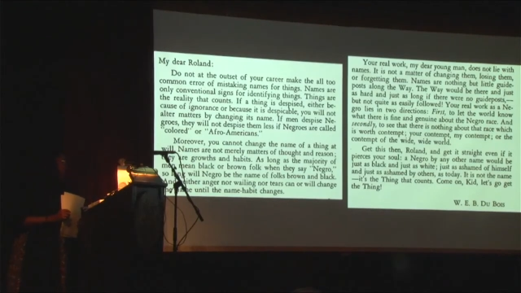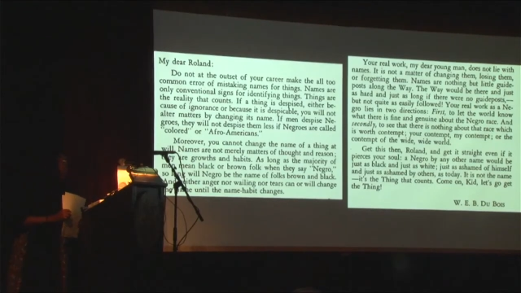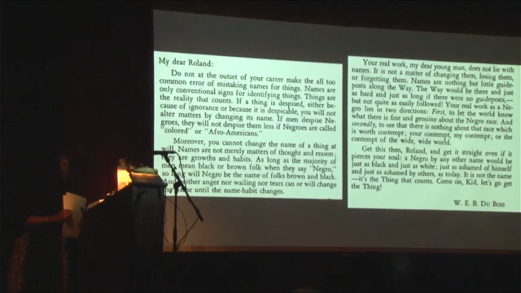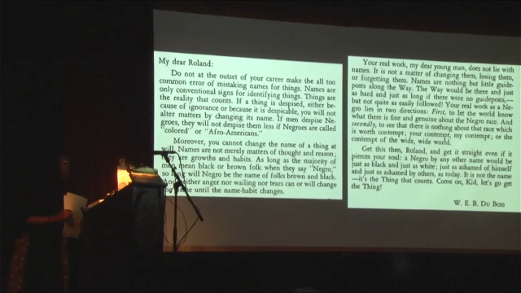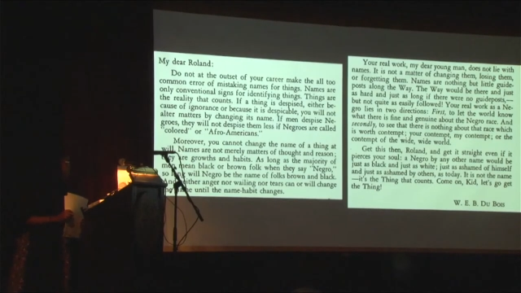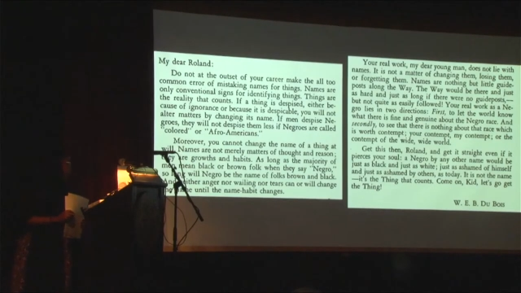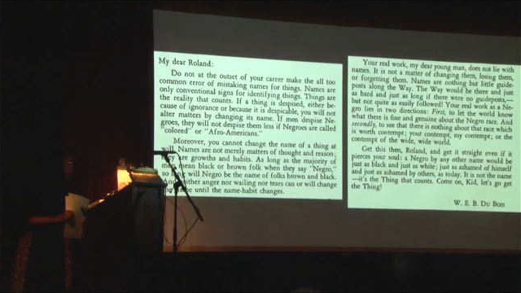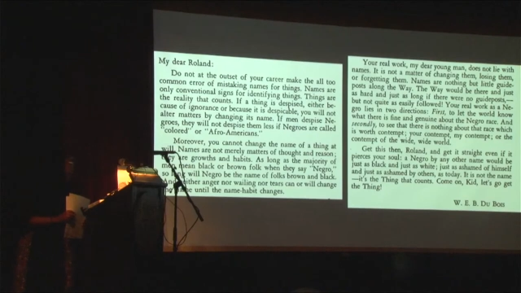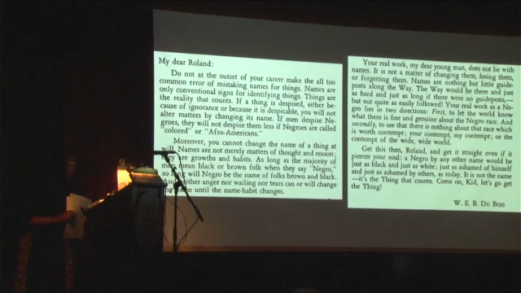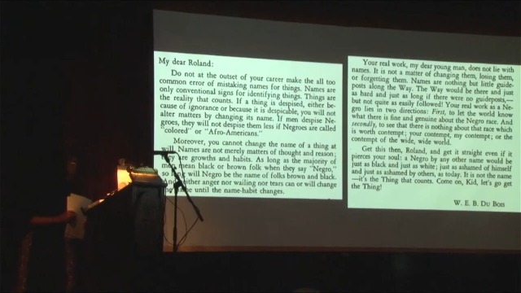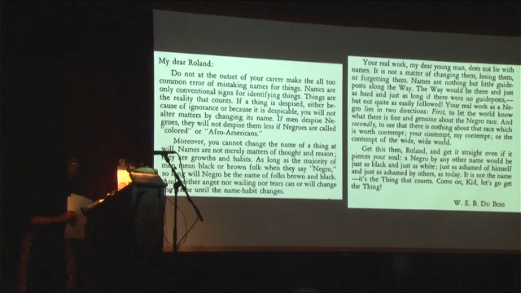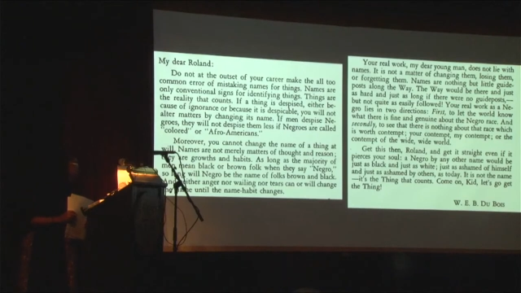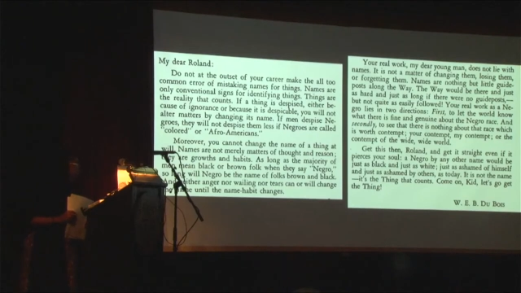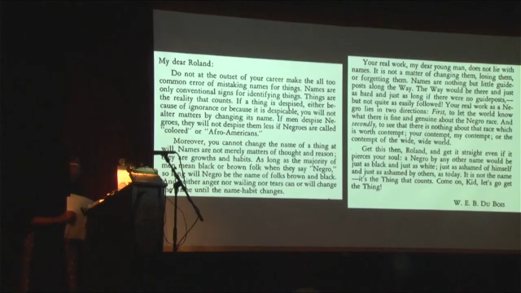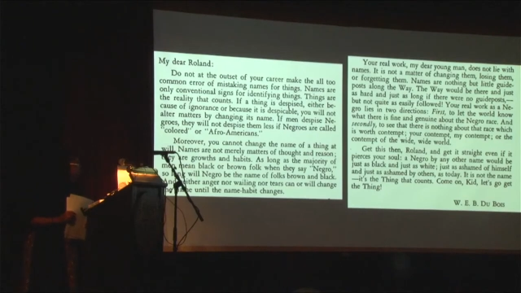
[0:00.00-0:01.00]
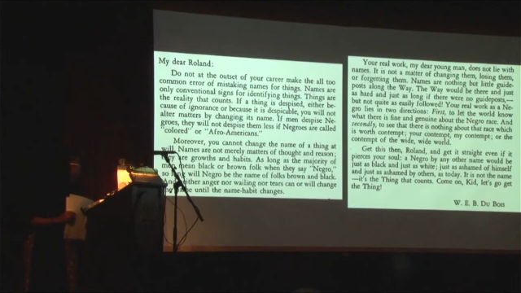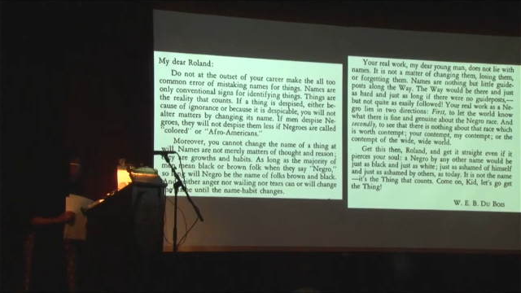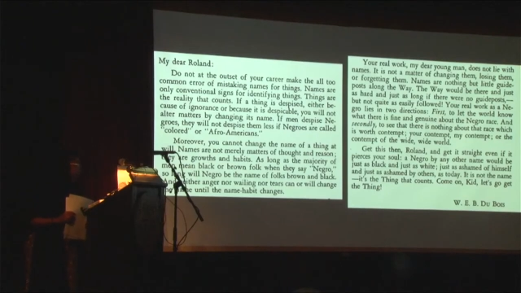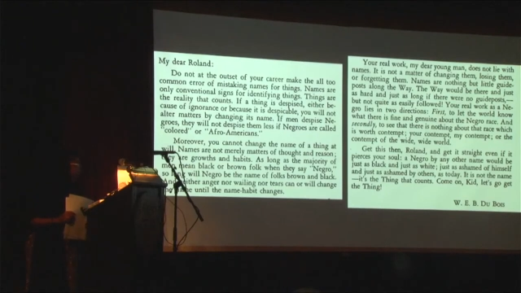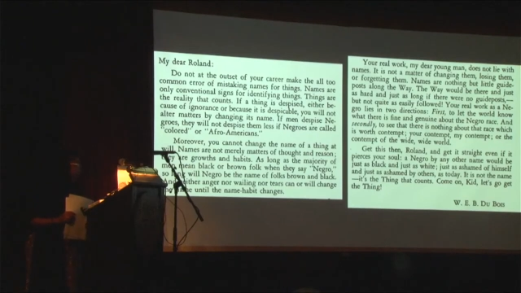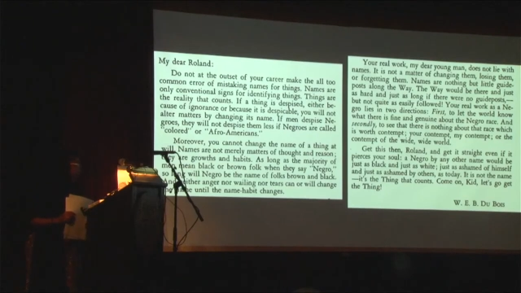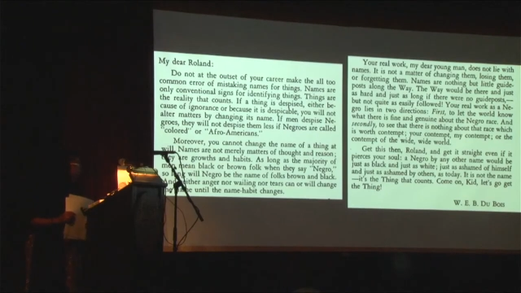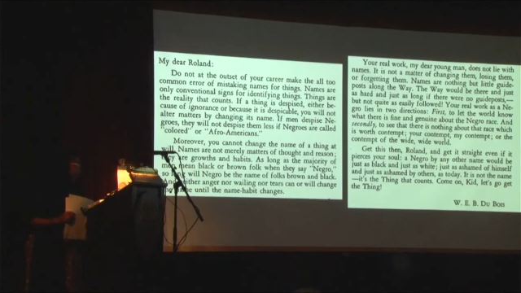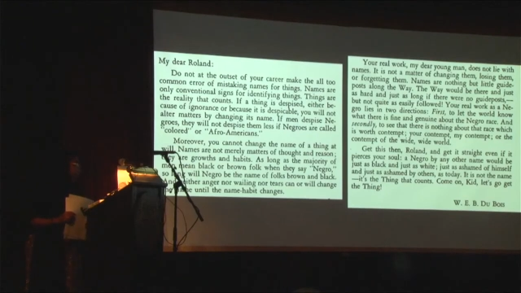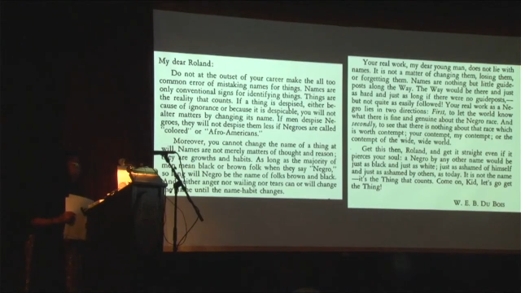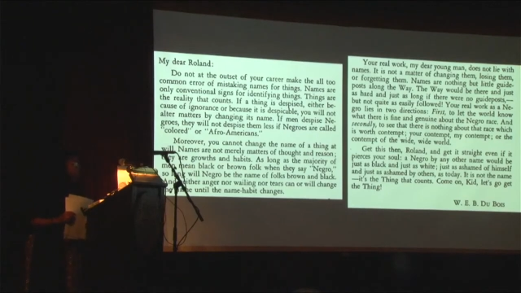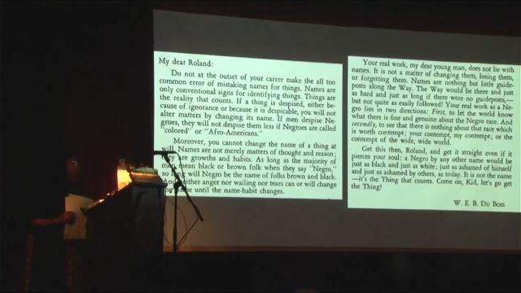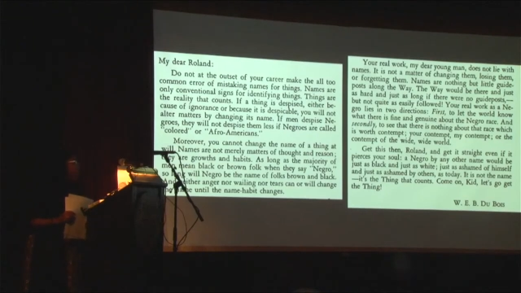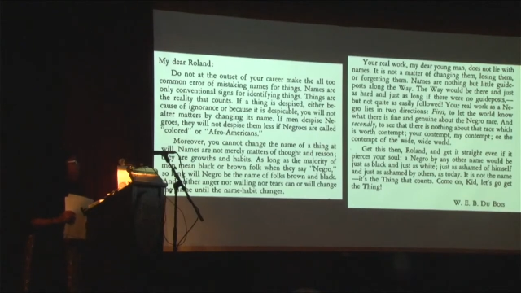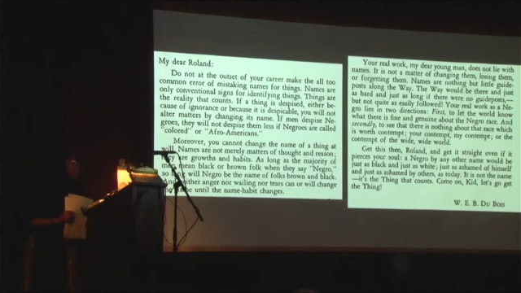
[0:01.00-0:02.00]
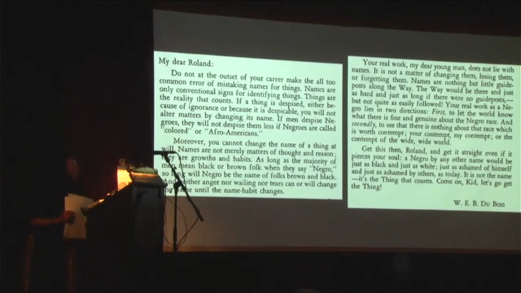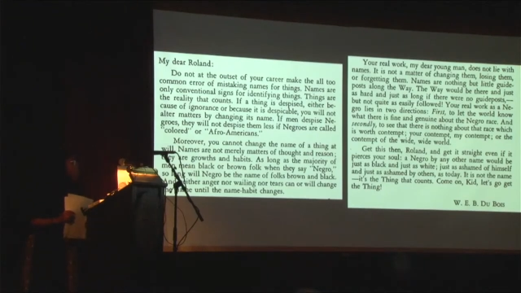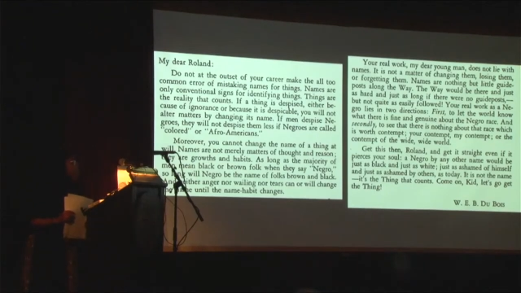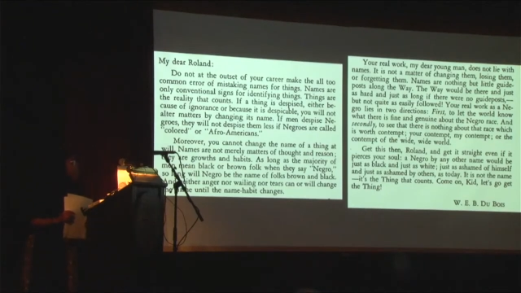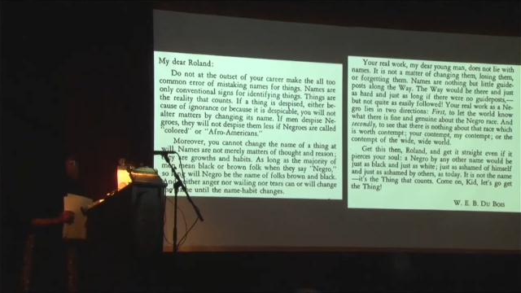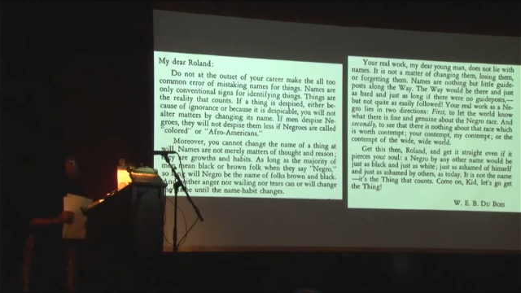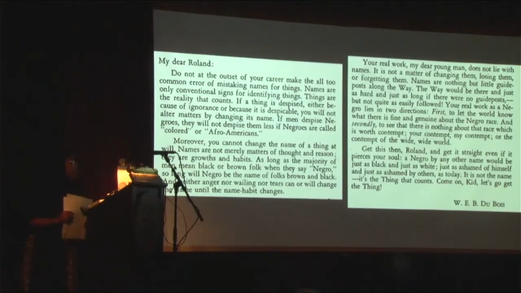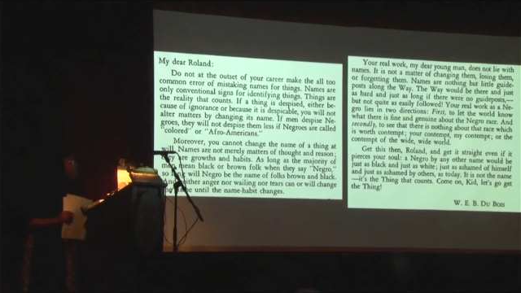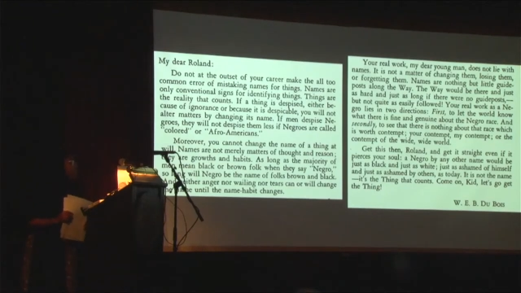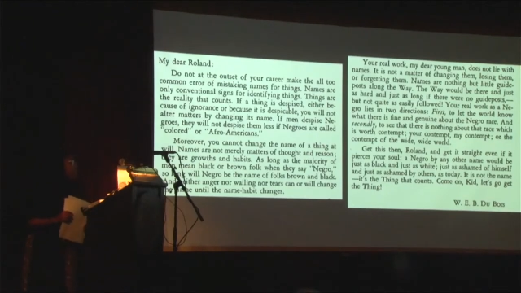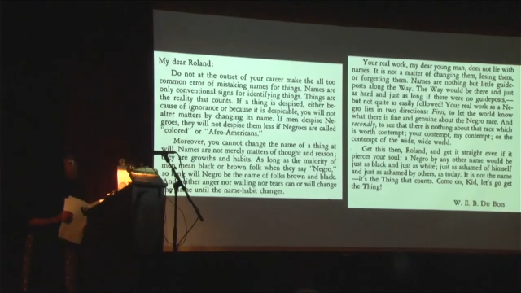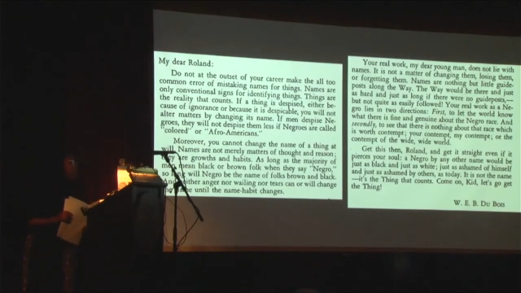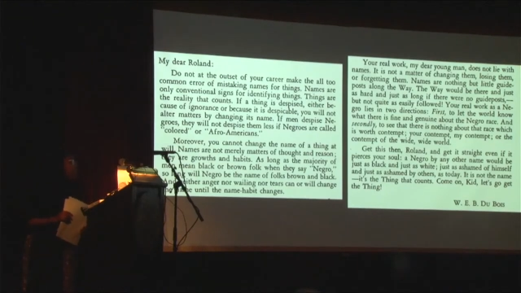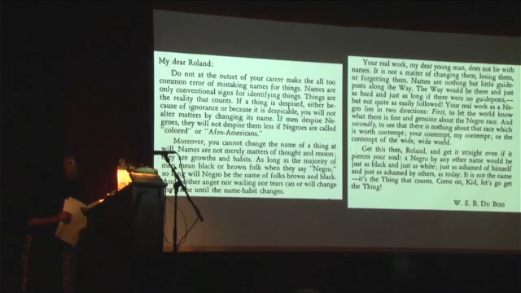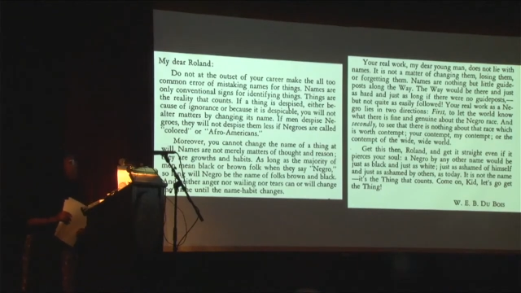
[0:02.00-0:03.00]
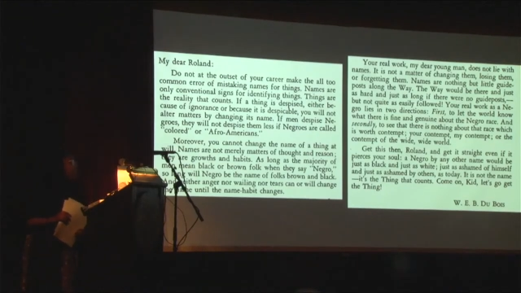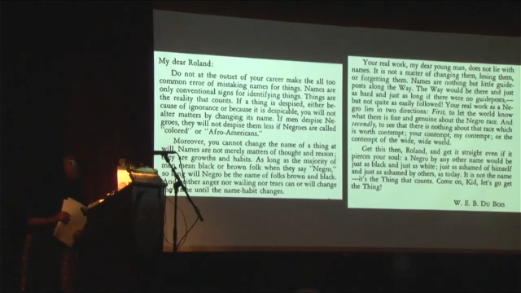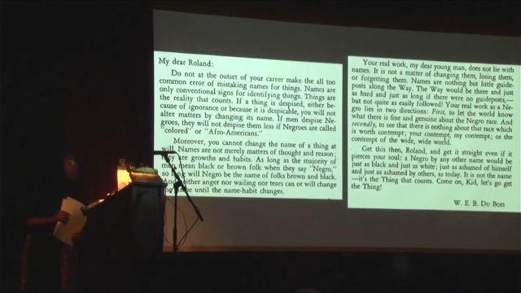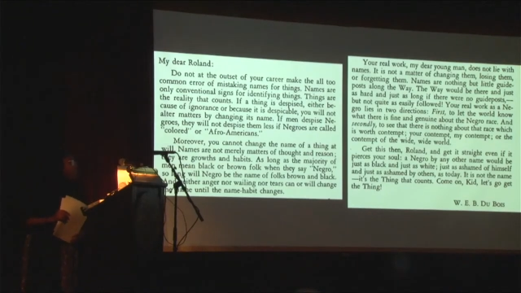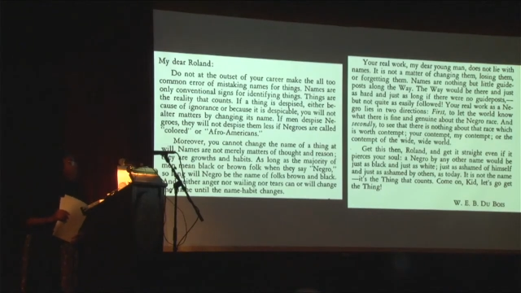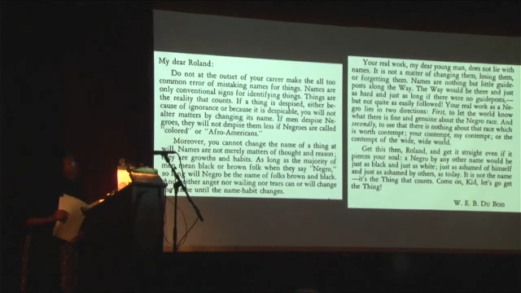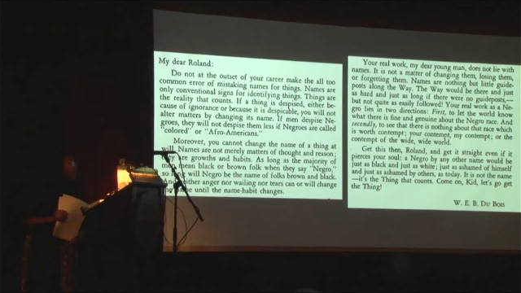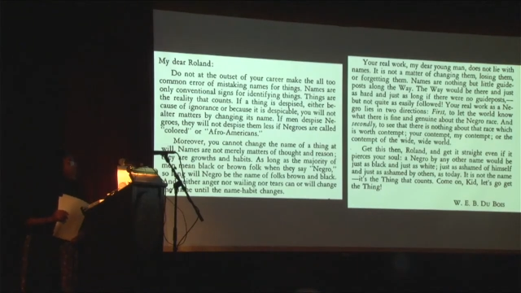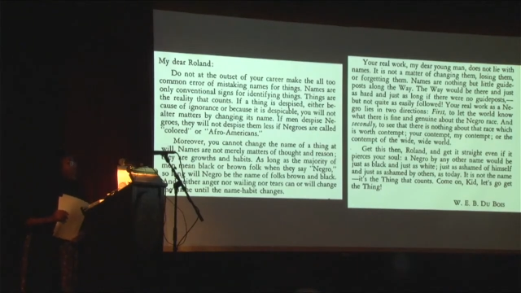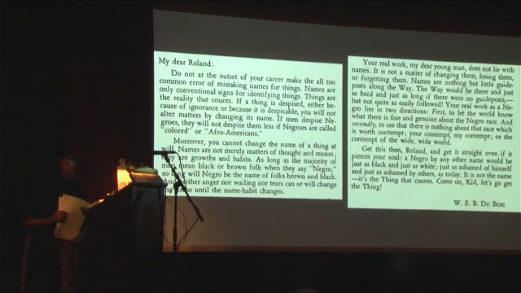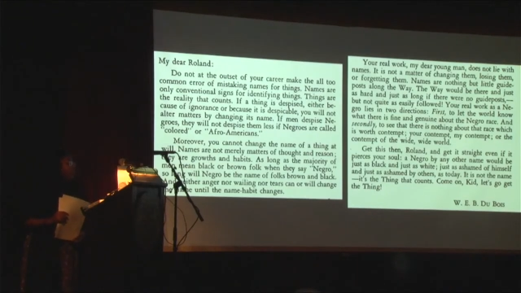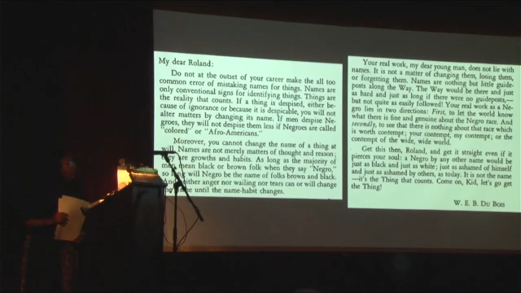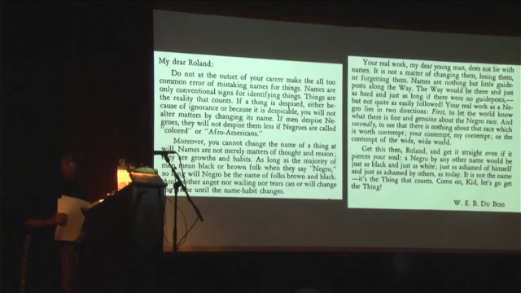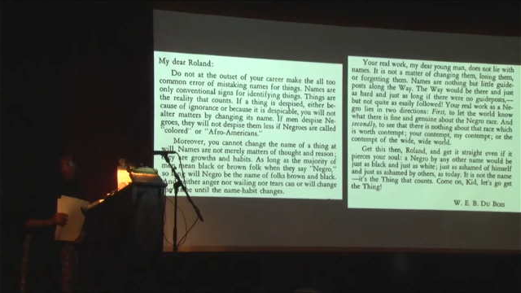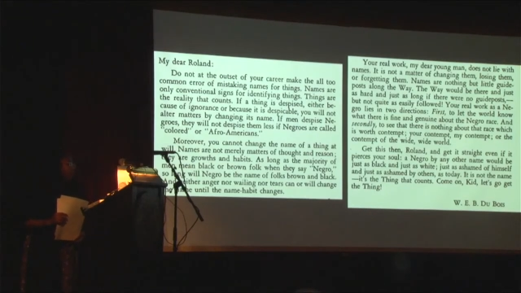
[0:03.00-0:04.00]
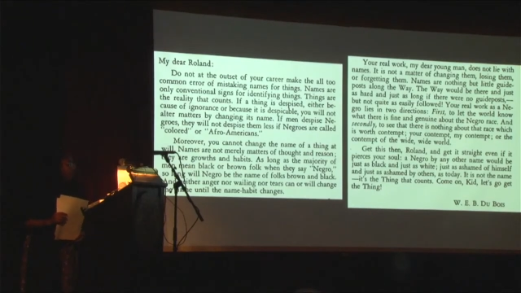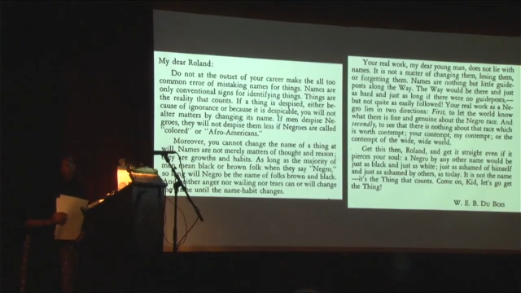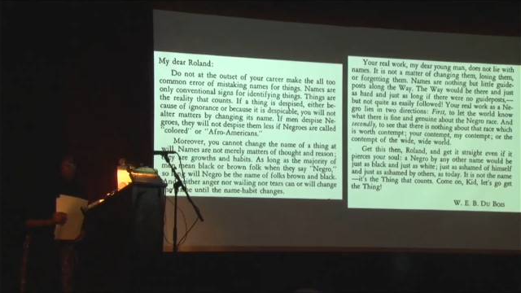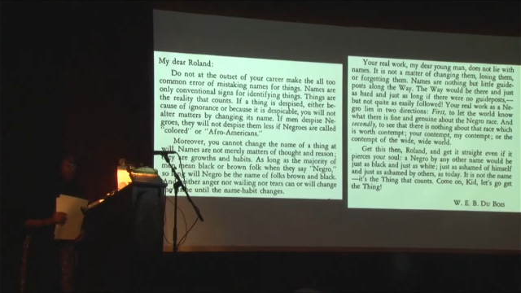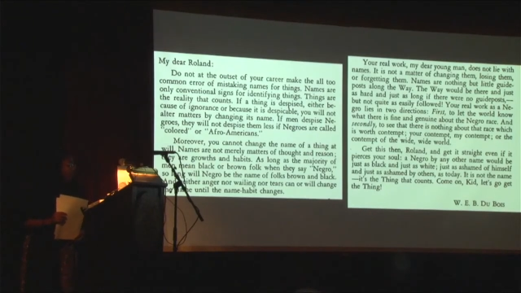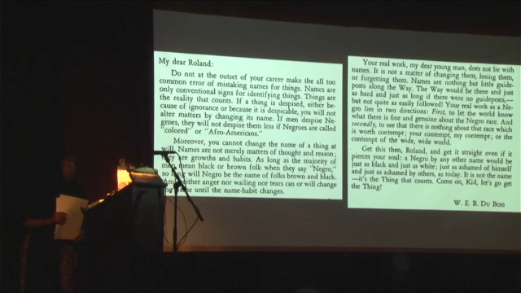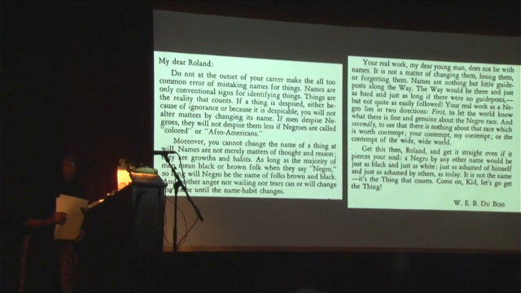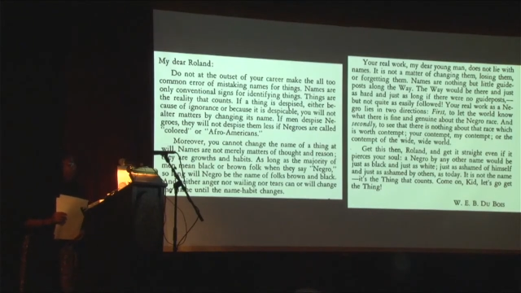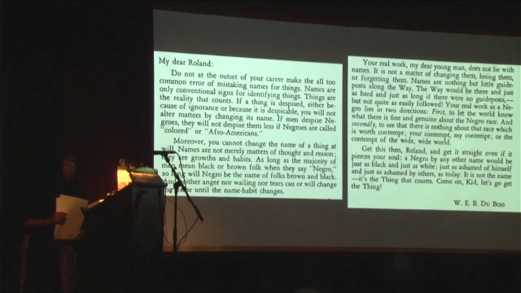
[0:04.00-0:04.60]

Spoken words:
(no speaker visible)